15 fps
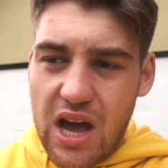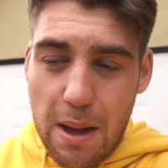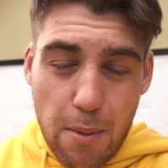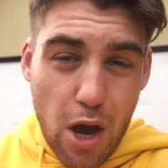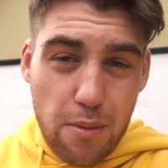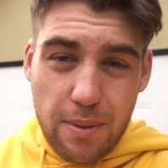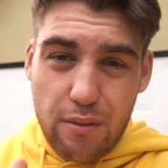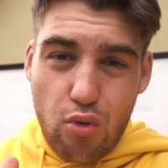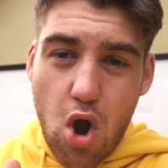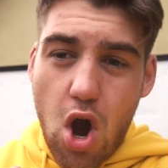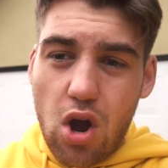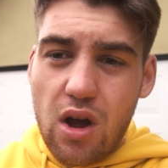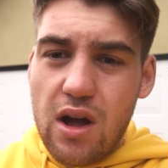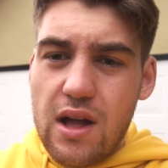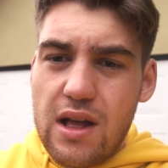I might be
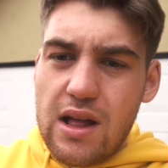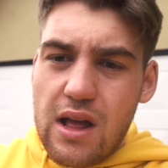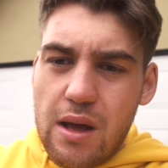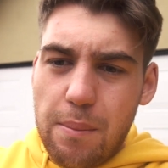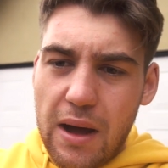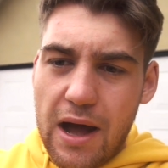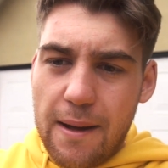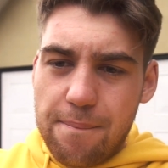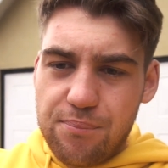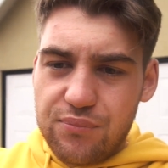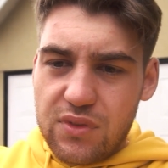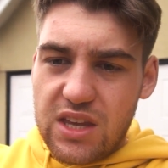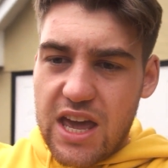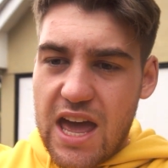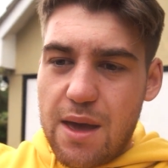wrong, but
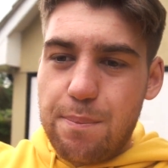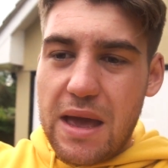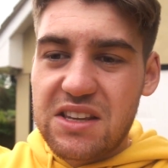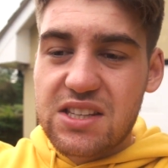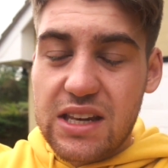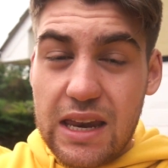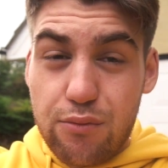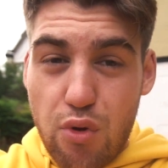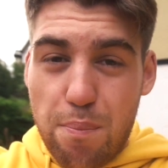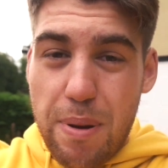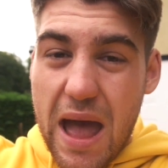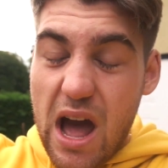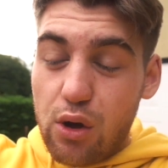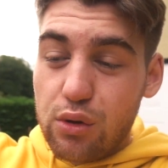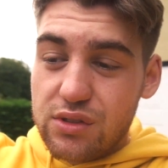yeah, it basically
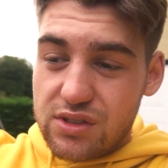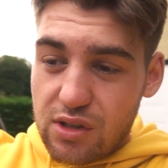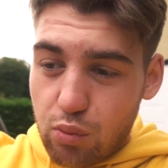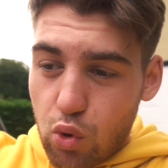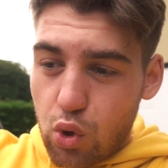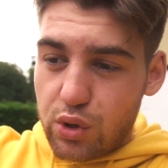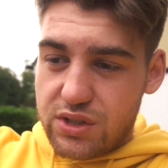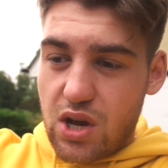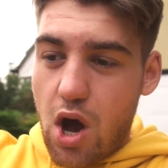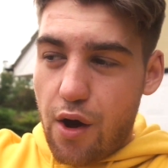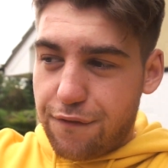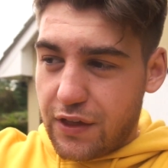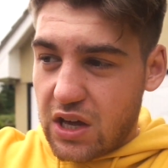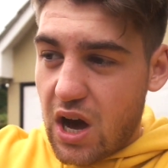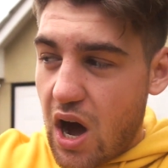repels the water
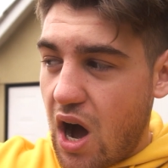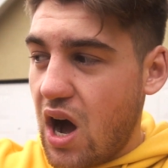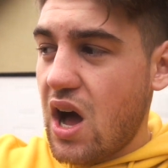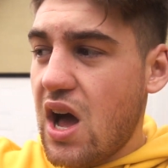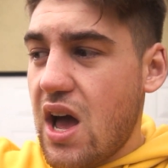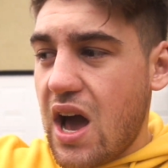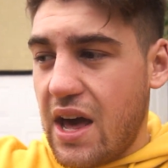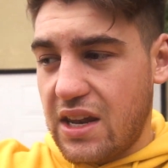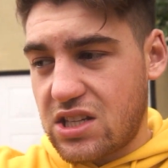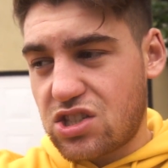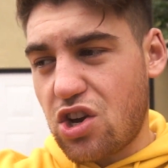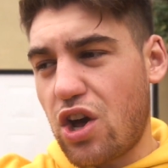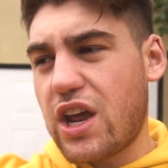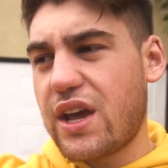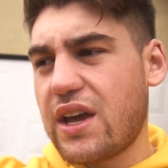off the car, and it's
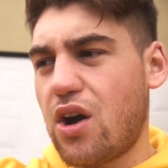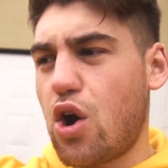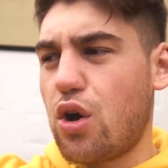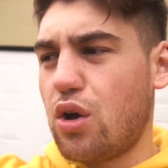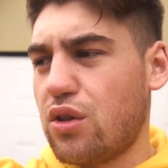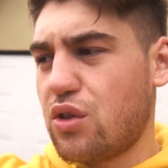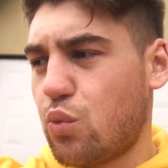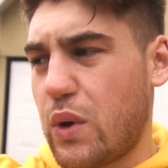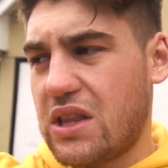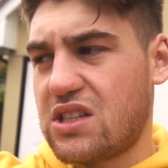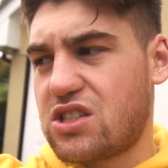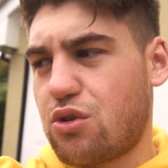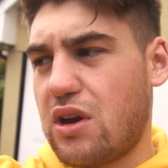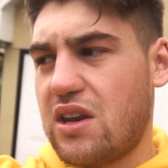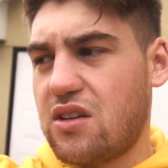got it on the
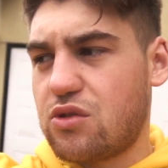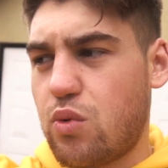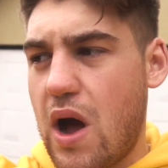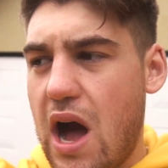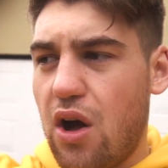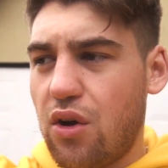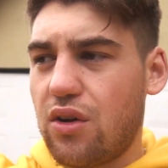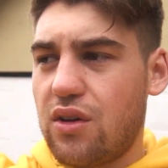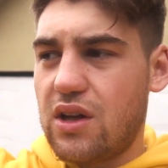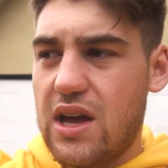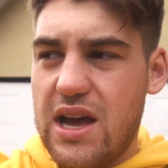windscreen as well,